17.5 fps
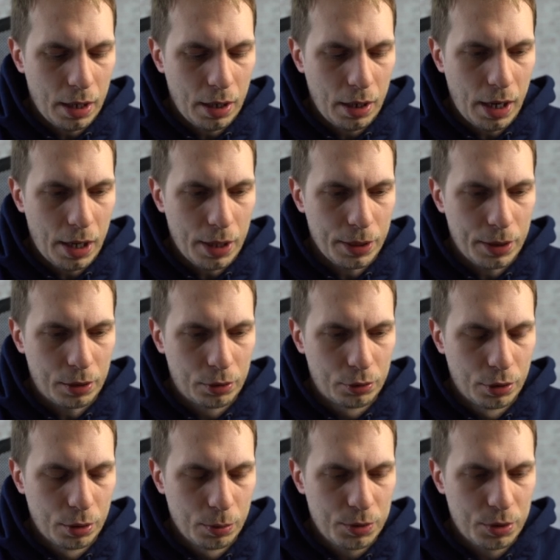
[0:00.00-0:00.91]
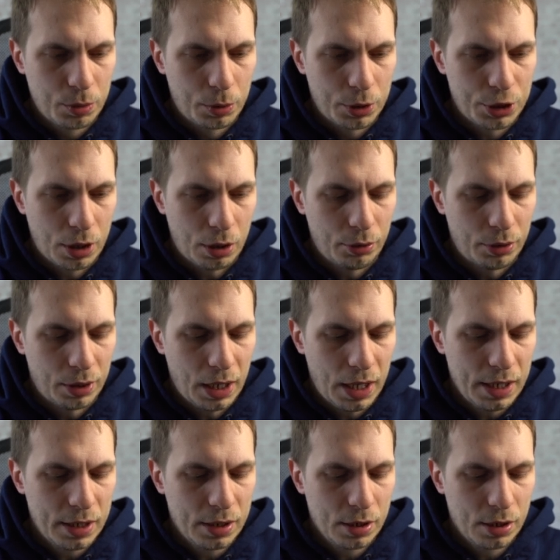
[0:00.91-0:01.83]
and the groups which are
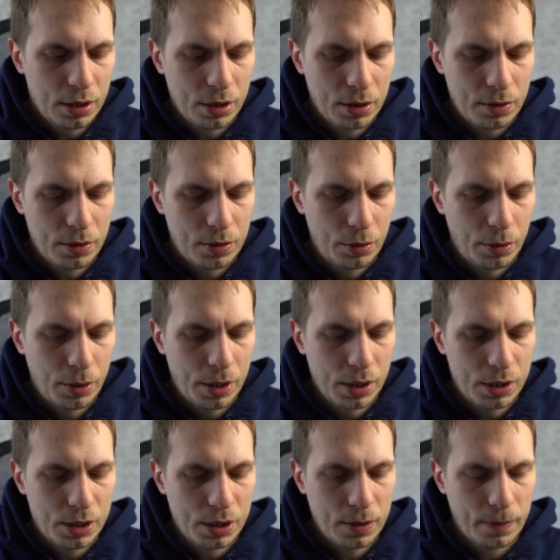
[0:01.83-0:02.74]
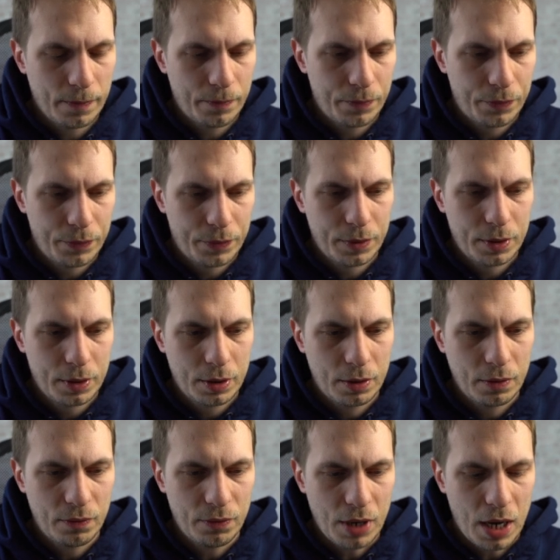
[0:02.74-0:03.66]
related to this
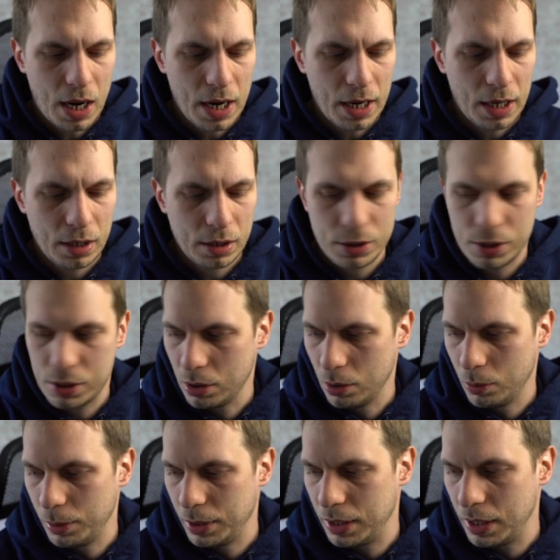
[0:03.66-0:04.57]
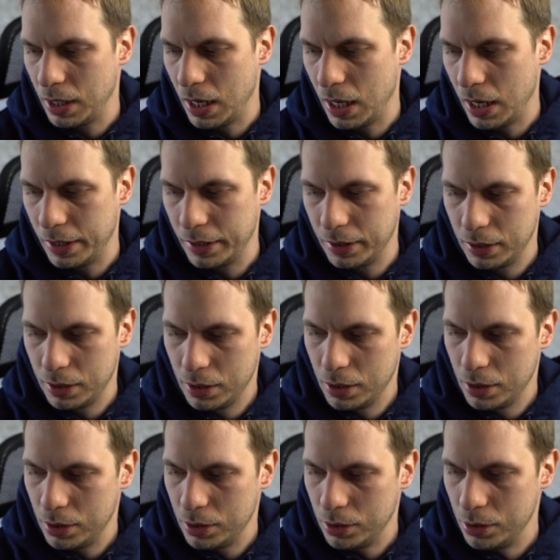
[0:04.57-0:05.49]
file. So we can
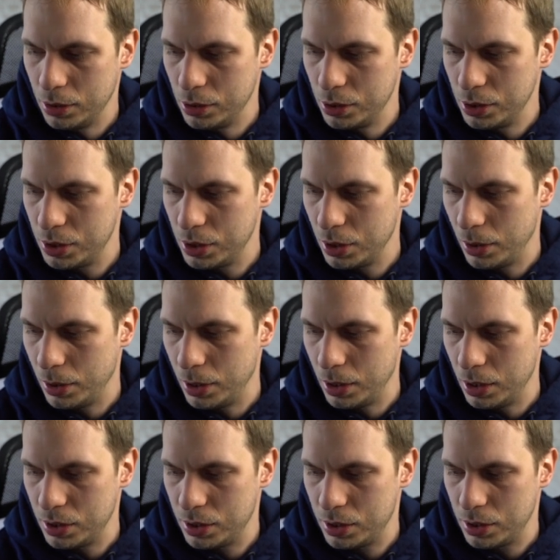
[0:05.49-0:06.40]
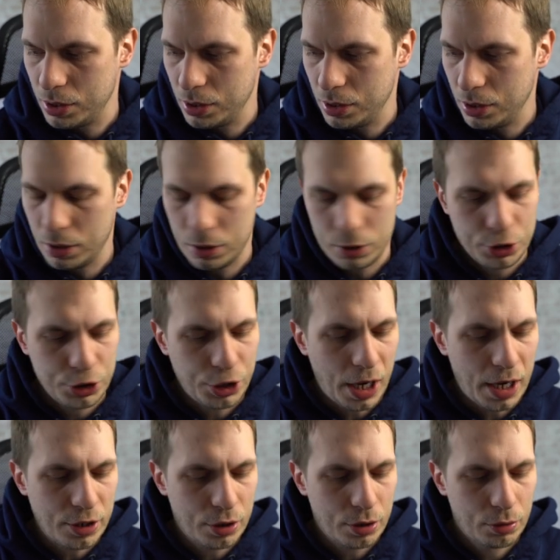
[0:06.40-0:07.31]
use this
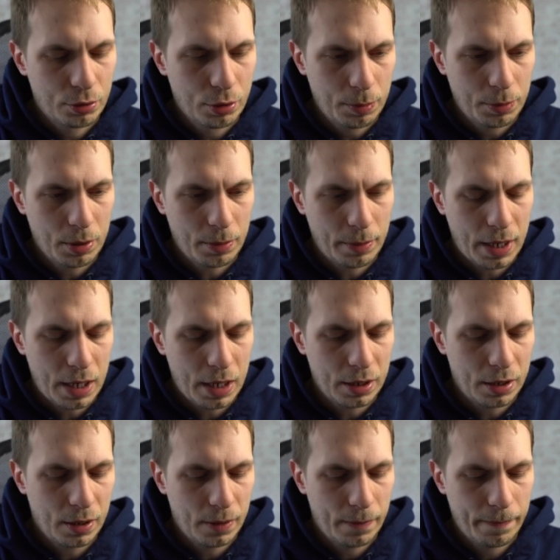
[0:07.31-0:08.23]
change group command